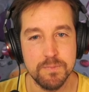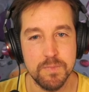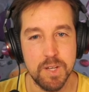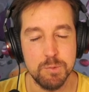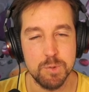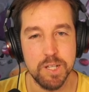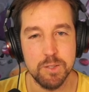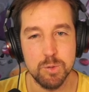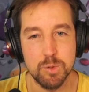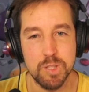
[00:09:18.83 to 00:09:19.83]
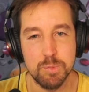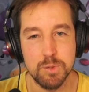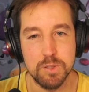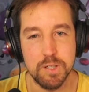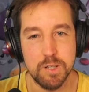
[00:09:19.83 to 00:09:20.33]
I'm trying to do the
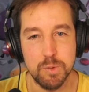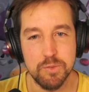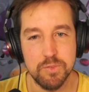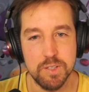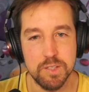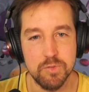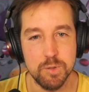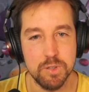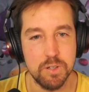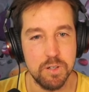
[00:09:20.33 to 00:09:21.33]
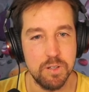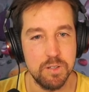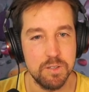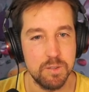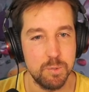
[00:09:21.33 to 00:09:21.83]
boulder with this
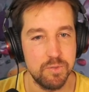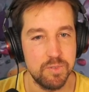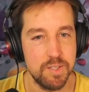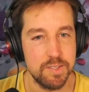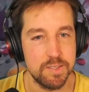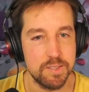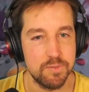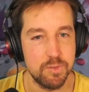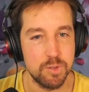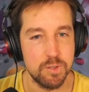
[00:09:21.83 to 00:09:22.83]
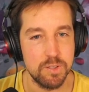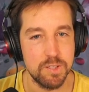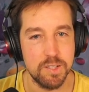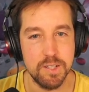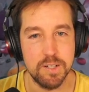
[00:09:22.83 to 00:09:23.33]
foothold, with this foothold
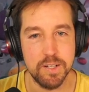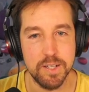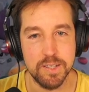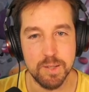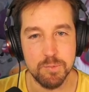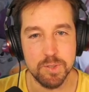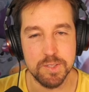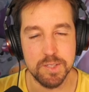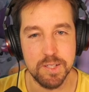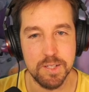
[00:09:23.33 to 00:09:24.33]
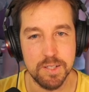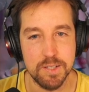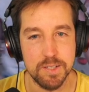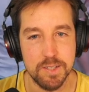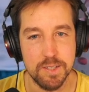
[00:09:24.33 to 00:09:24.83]
here, and I'm not seeing
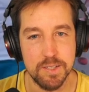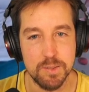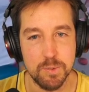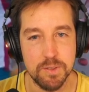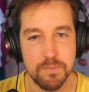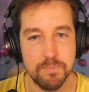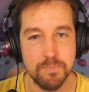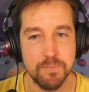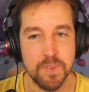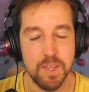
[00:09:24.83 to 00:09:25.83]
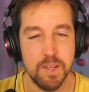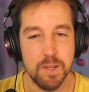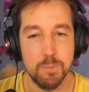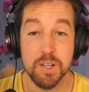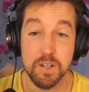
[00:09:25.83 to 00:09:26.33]
this one.
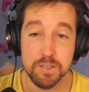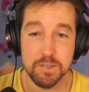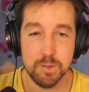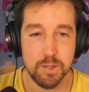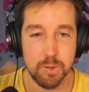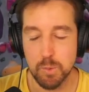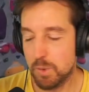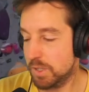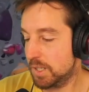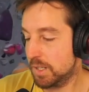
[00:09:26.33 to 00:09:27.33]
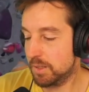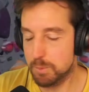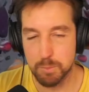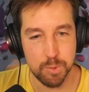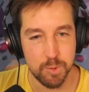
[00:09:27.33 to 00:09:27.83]
Because, you know, watching
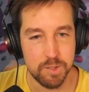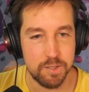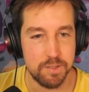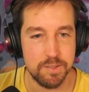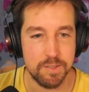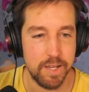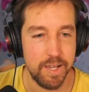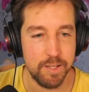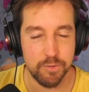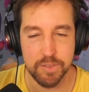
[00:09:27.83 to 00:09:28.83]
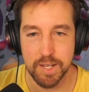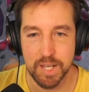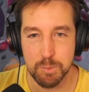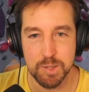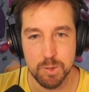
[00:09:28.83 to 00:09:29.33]
boulders ahead of
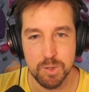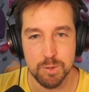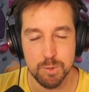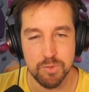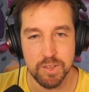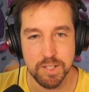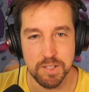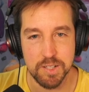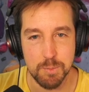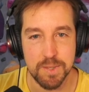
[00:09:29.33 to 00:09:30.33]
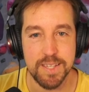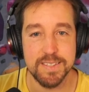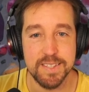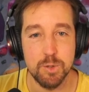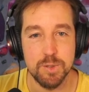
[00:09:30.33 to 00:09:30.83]
time when you want to flash them
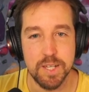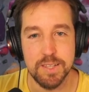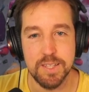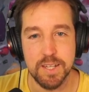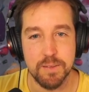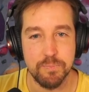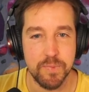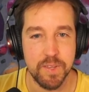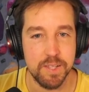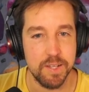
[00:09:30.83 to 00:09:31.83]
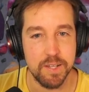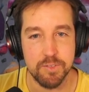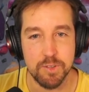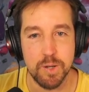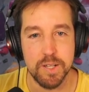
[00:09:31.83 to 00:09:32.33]
is a good idea, and I have
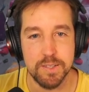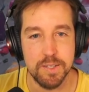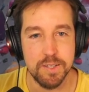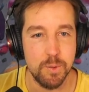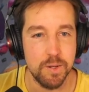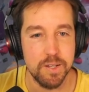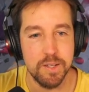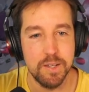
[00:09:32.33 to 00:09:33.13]
no idea why